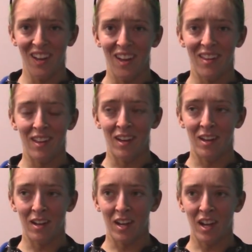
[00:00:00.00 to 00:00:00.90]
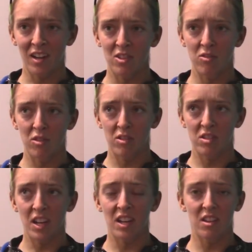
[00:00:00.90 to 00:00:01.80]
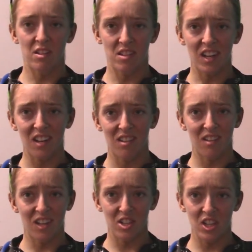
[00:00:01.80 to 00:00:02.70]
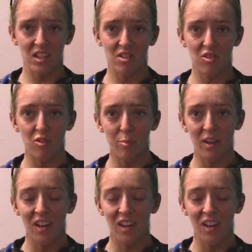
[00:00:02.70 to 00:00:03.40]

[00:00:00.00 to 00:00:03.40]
and then I got into a second the second like chase group